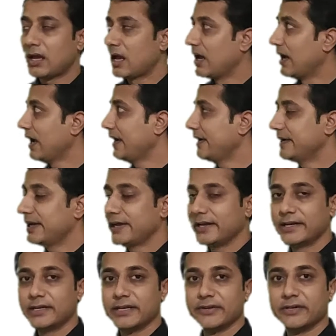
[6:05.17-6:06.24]
high
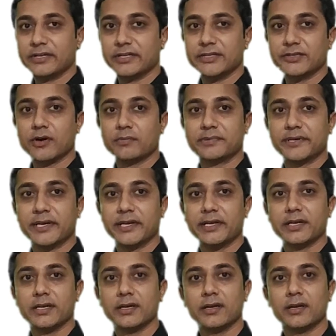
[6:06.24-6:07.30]
directivity is
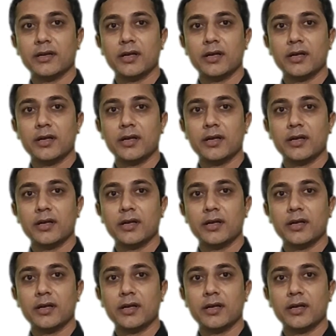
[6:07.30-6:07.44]
obtained,